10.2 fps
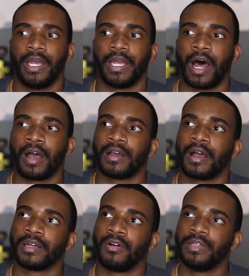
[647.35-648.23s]
And I,
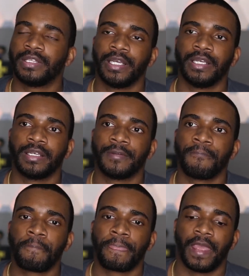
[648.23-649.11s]
I can only think
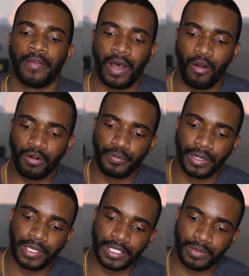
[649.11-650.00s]
if I were to
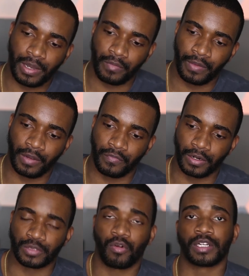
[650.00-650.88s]
put this amount of
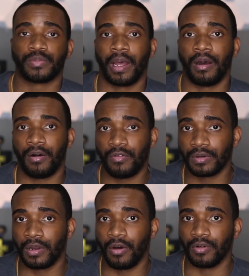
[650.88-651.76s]
effort towards my
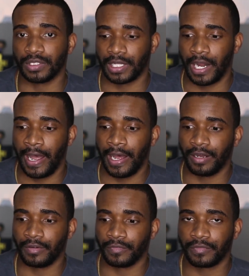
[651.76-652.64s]
own goals that I
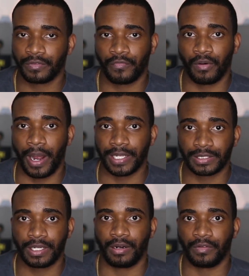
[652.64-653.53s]
have for
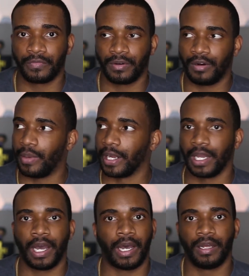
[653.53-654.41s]
myself, oh my
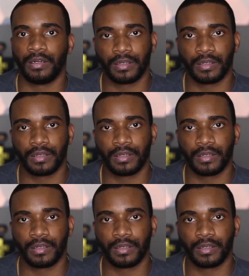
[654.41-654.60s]
God.